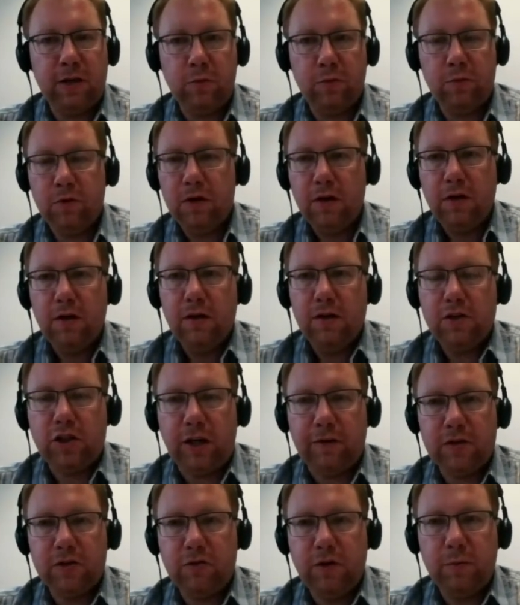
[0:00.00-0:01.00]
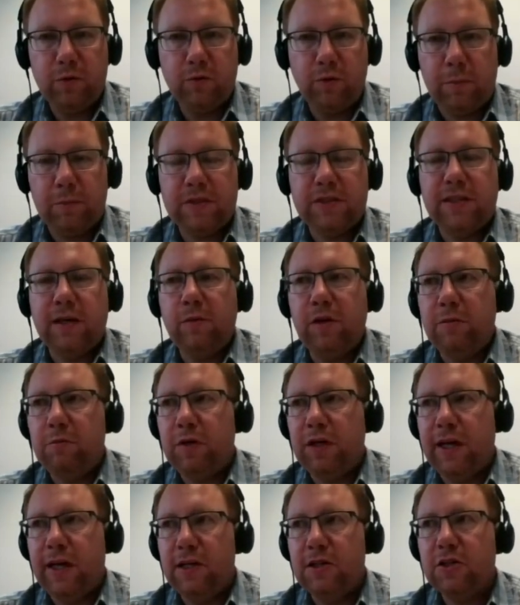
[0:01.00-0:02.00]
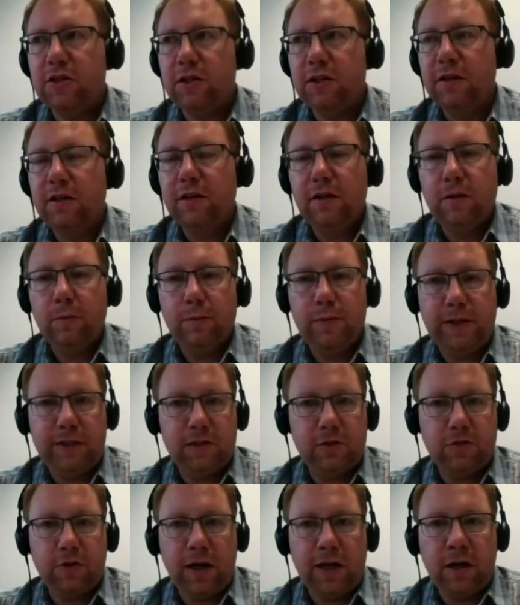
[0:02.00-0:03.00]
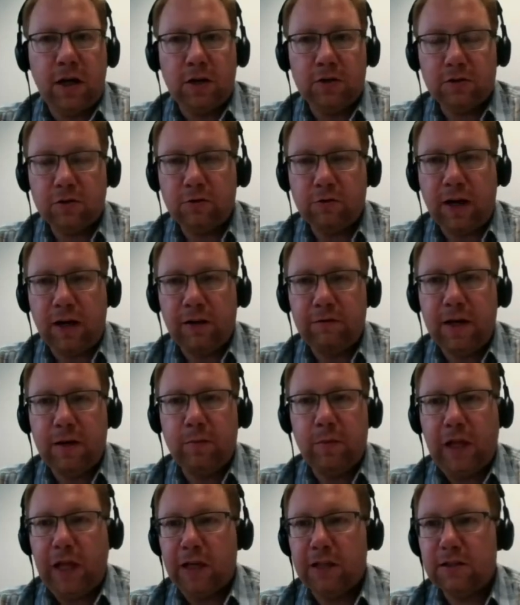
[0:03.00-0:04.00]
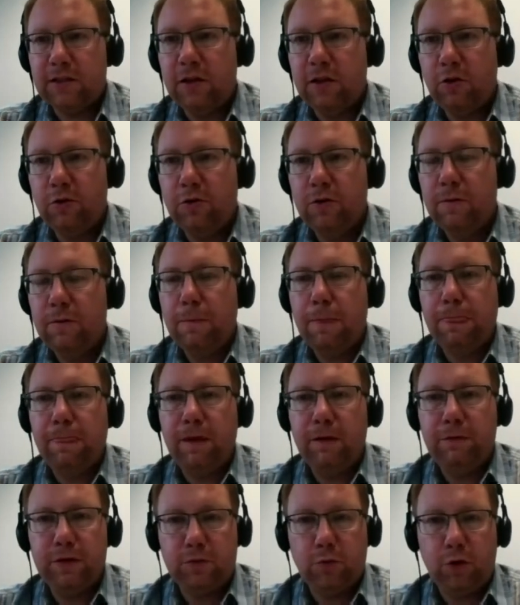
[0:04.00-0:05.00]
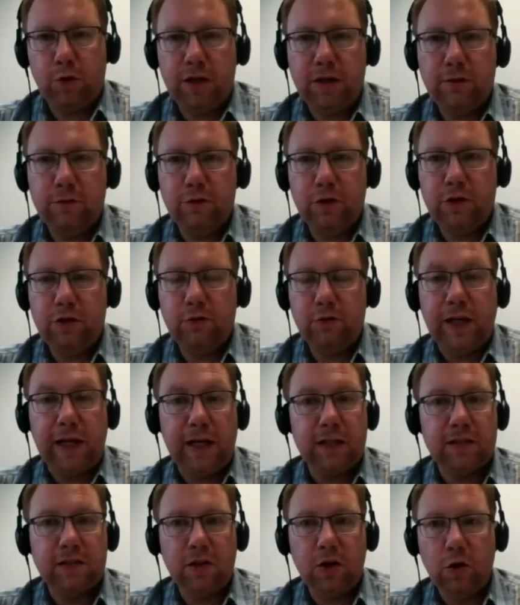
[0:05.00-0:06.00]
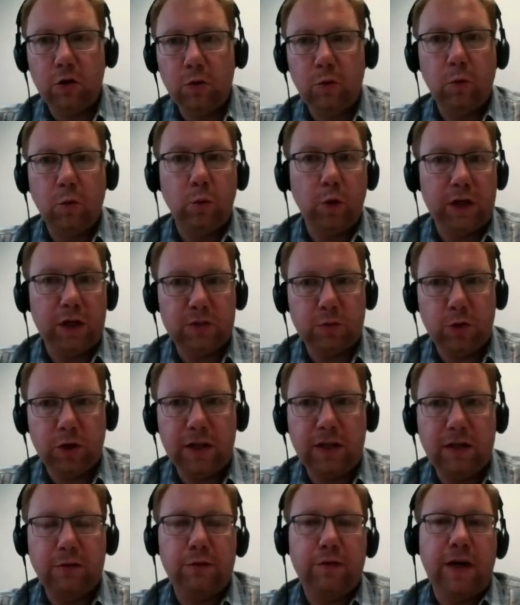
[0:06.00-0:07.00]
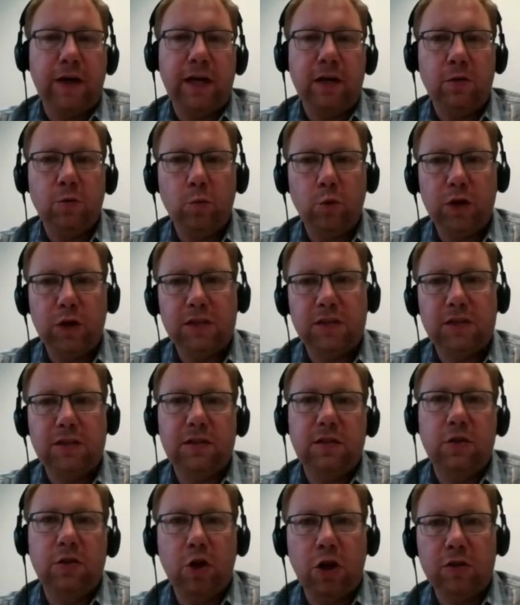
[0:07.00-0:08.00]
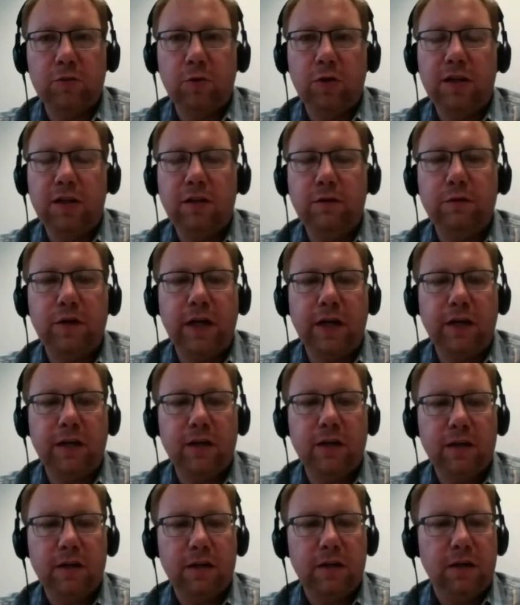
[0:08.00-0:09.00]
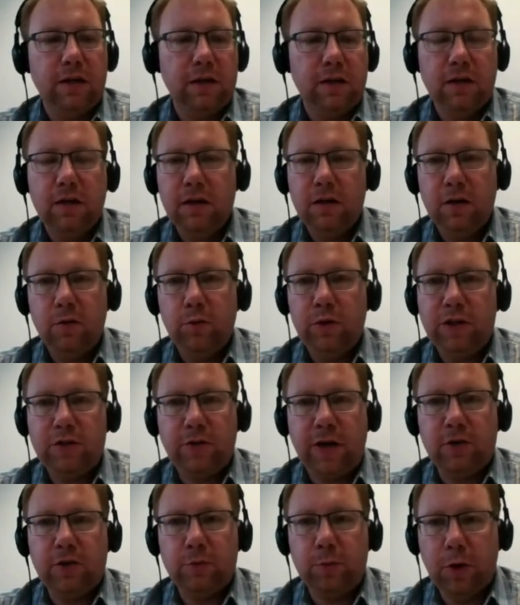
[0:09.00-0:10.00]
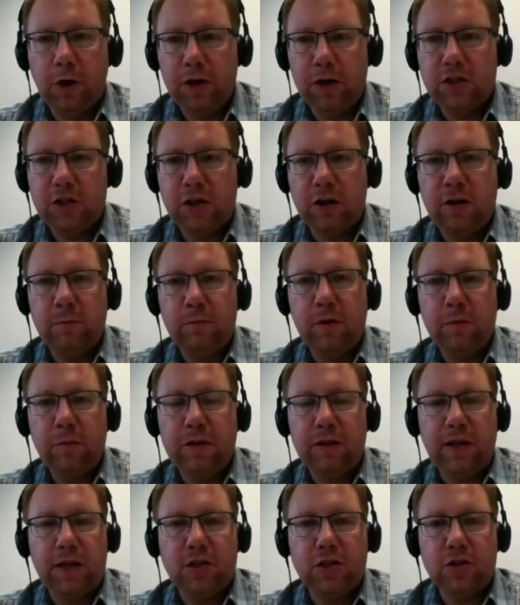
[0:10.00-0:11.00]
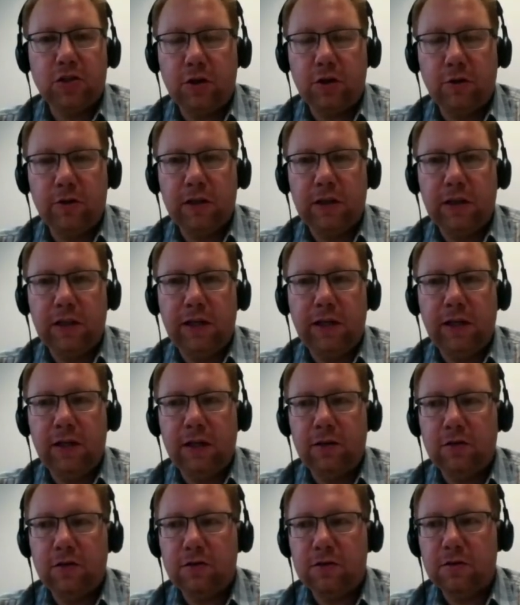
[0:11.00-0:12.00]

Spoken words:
JavaScript WebAssembly application, please try it out on GraalVM, let us know. If it's working for you, let us know what is working fine, what is not working fine. We try to polish our implementation currently, and